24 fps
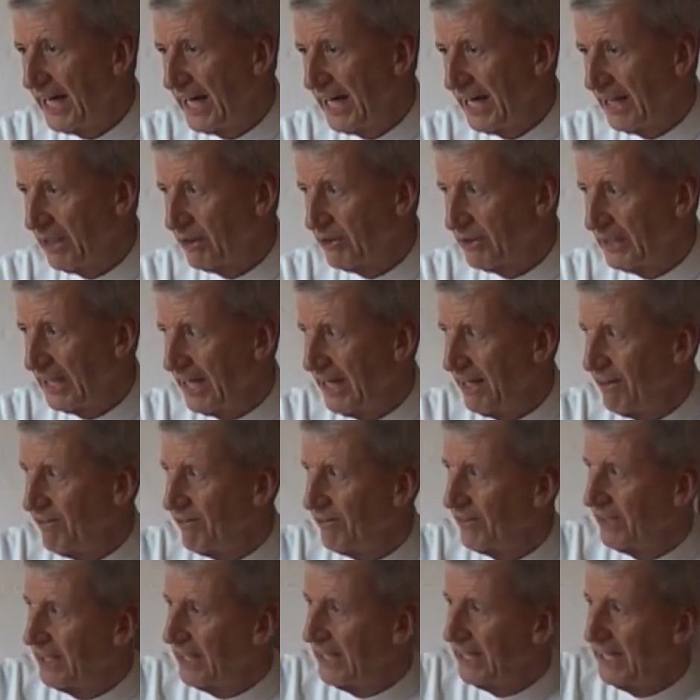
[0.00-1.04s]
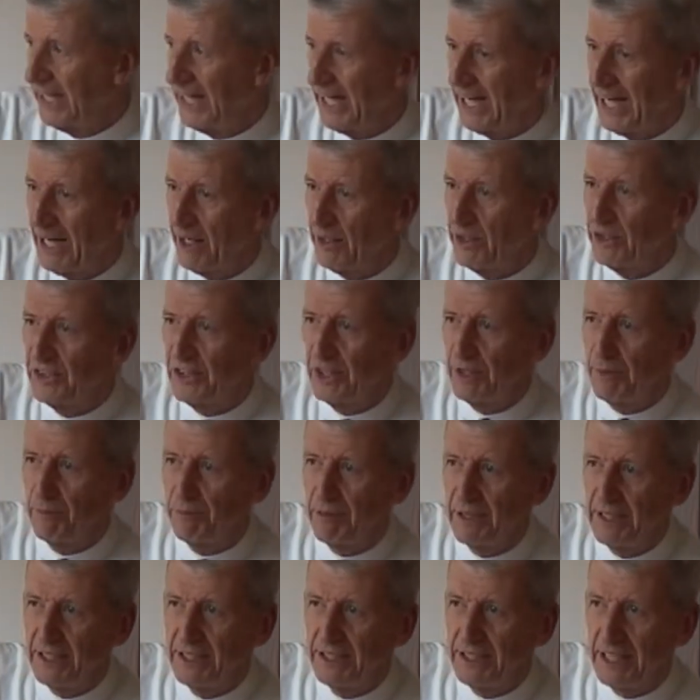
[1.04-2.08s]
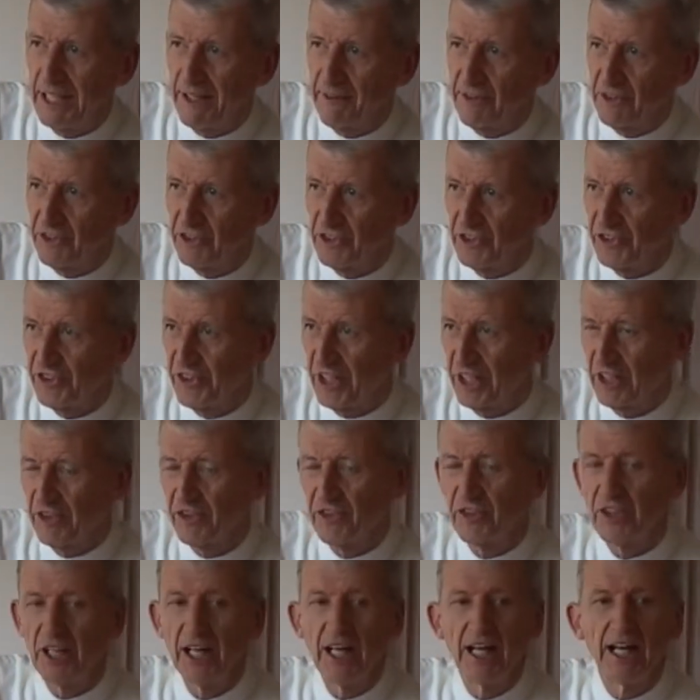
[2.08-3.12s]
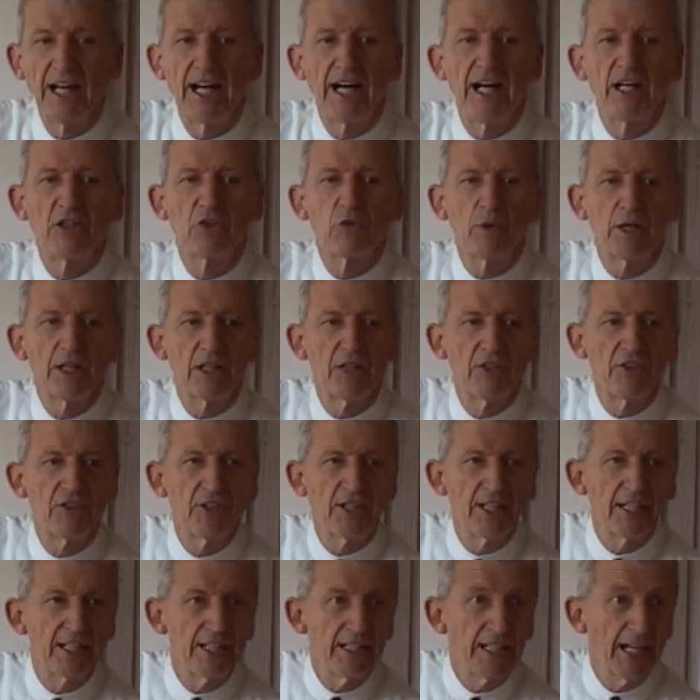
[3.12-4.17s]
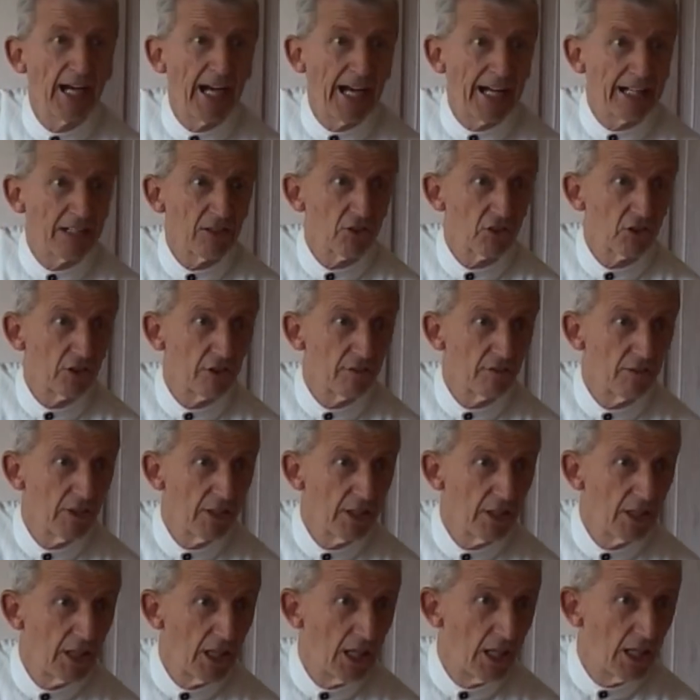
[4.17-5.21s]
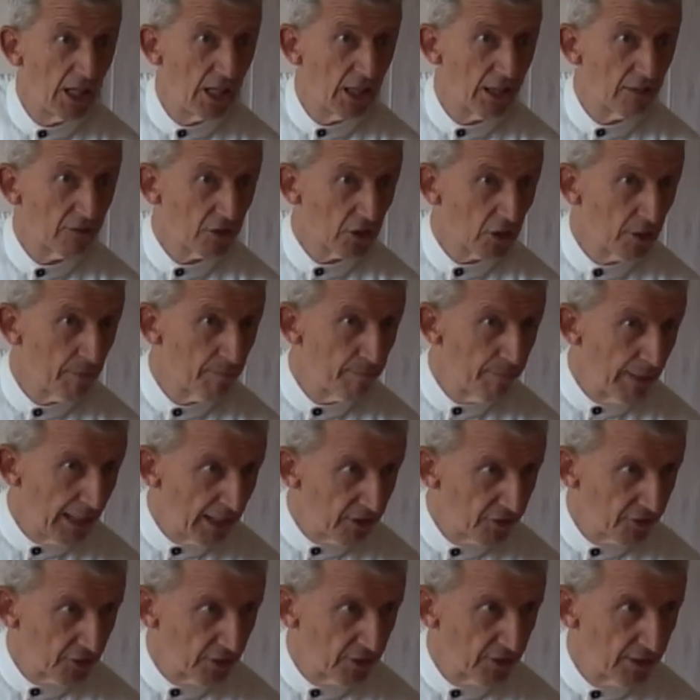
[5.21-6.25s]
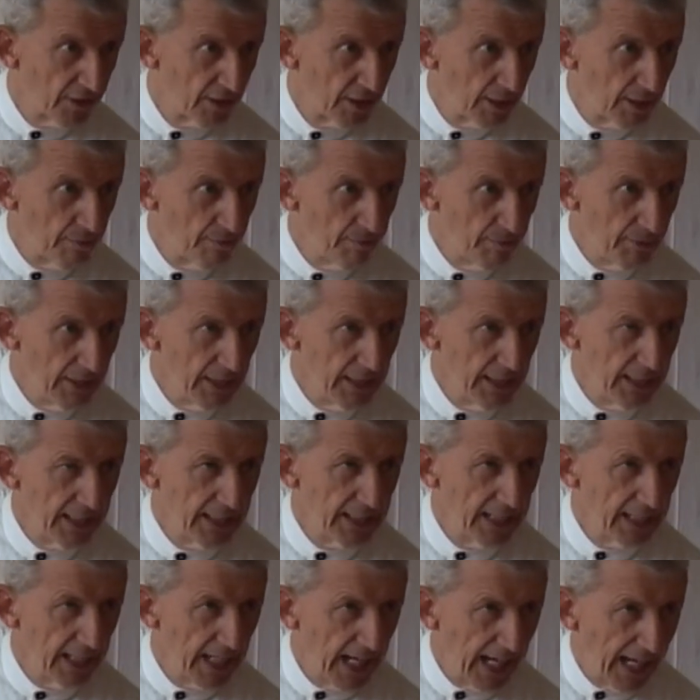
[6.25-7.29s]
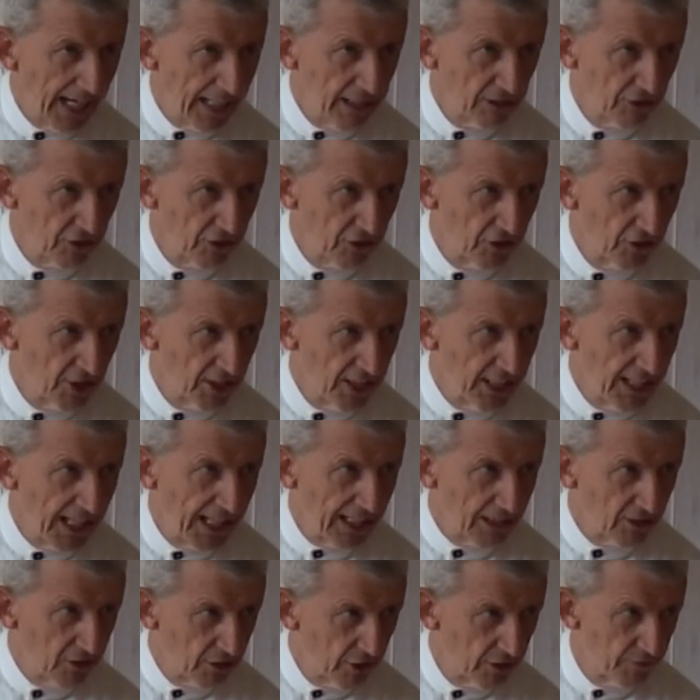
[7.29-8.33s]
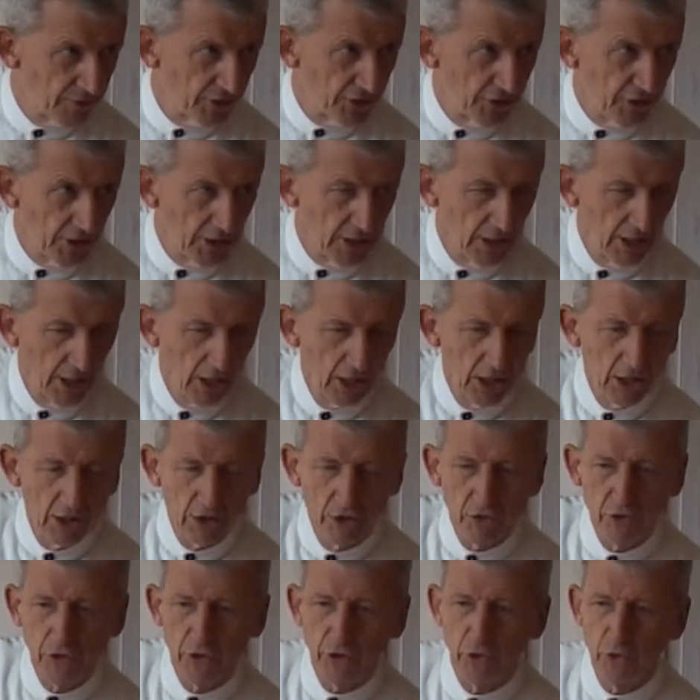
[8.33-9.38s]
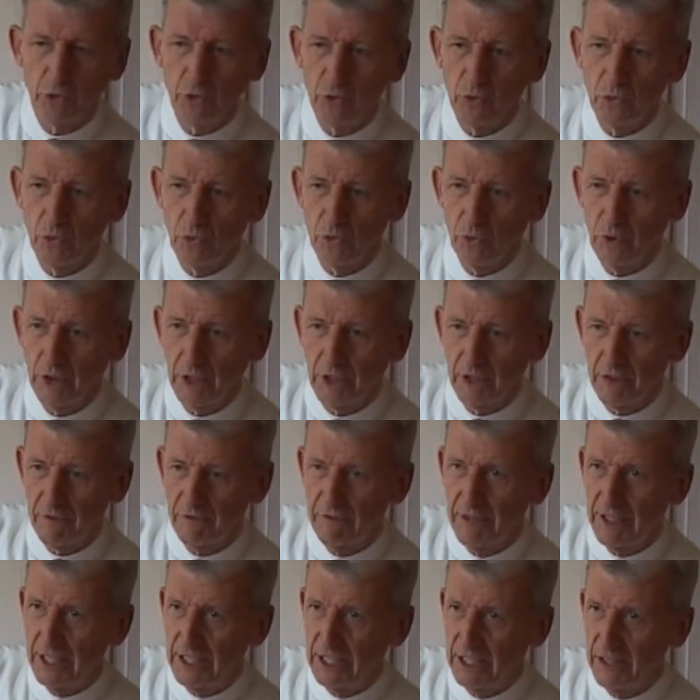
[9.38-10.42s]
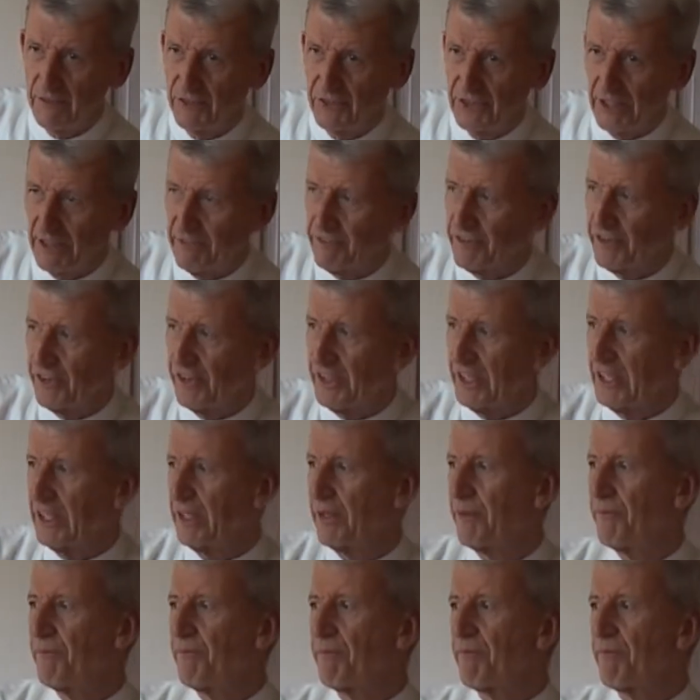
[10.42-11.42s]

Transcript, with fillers: our life, how it deeply nourishes us, as well as the acts of uh, compassion, meaning the action and the activity to relieve suffering.